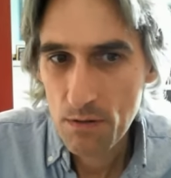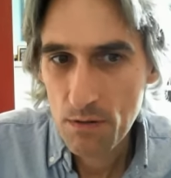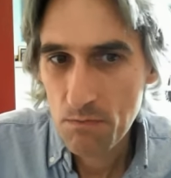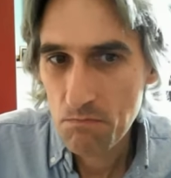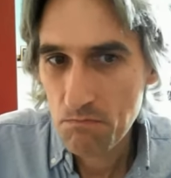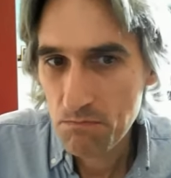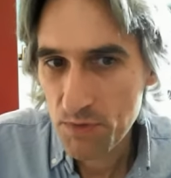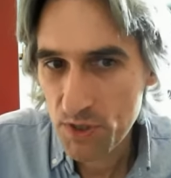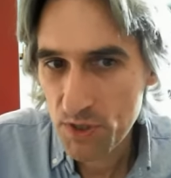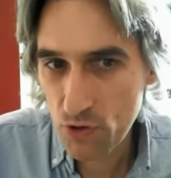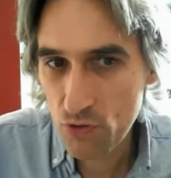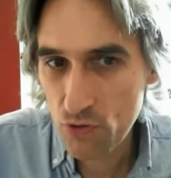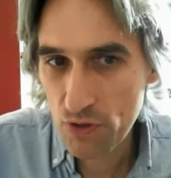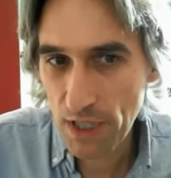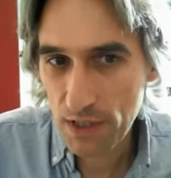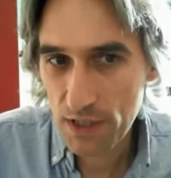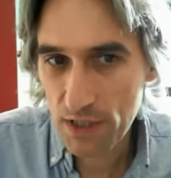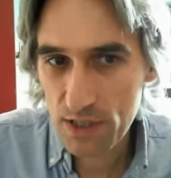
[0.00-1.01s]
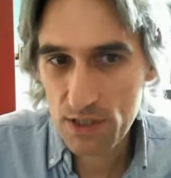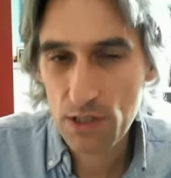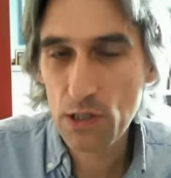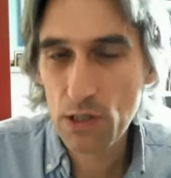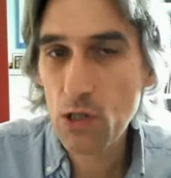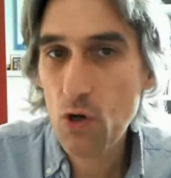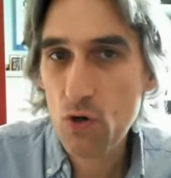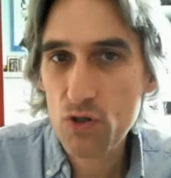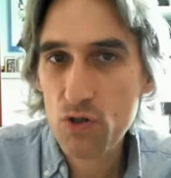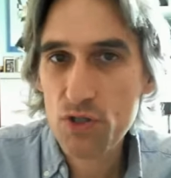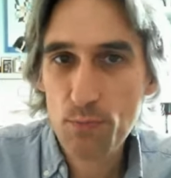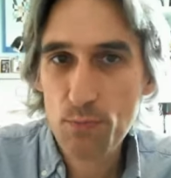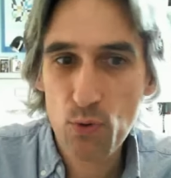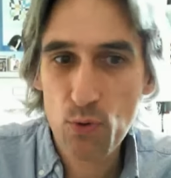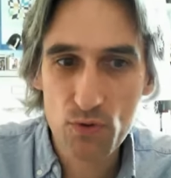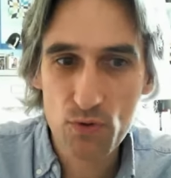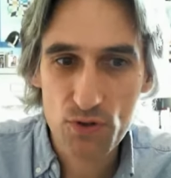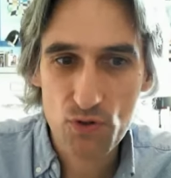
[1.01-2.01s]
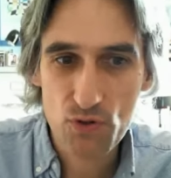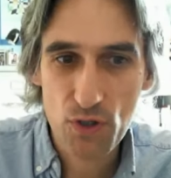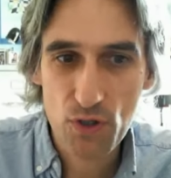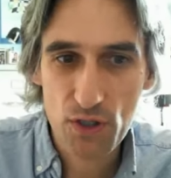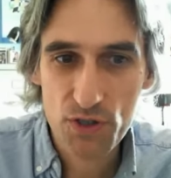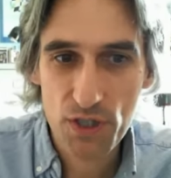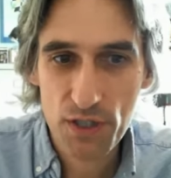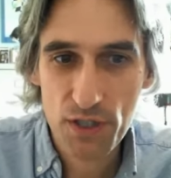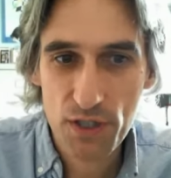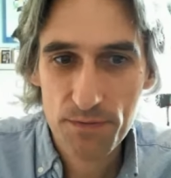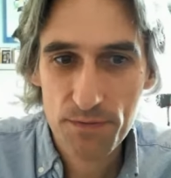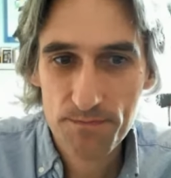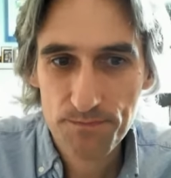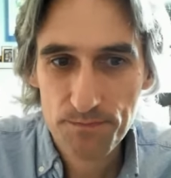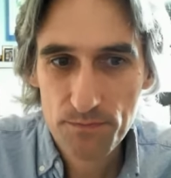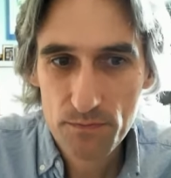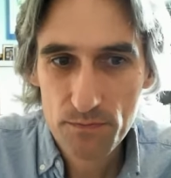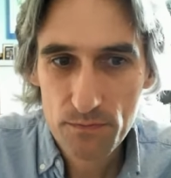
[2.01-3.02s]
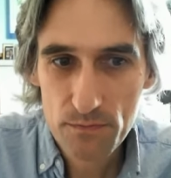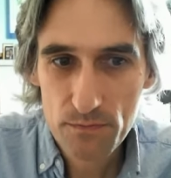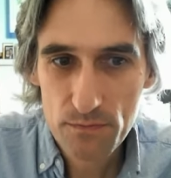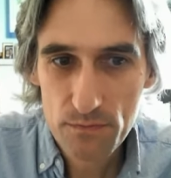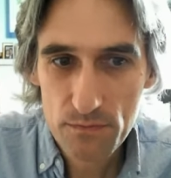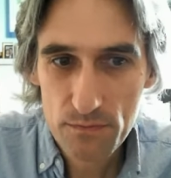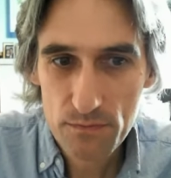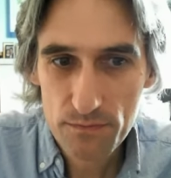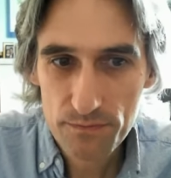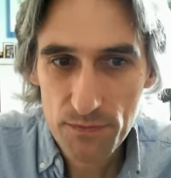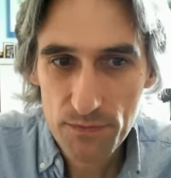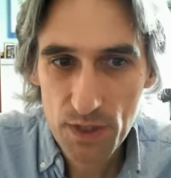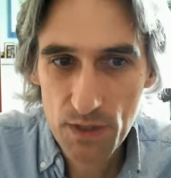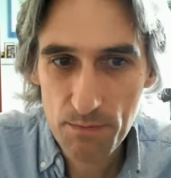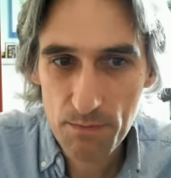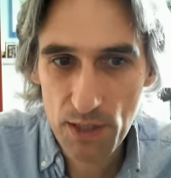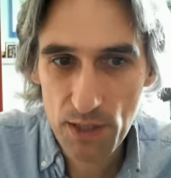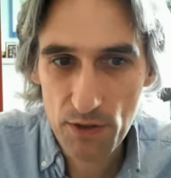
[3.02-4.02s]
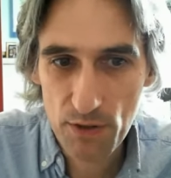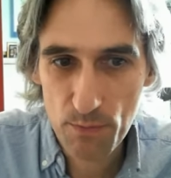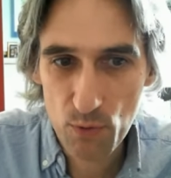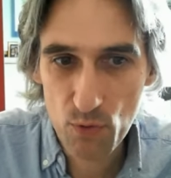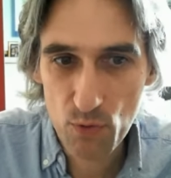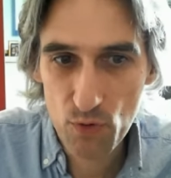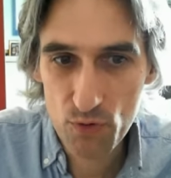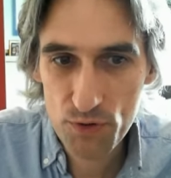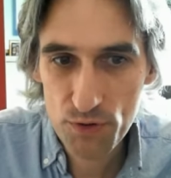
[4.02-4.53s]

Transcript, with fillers: So you get this locked pawn structure in the middle of the board,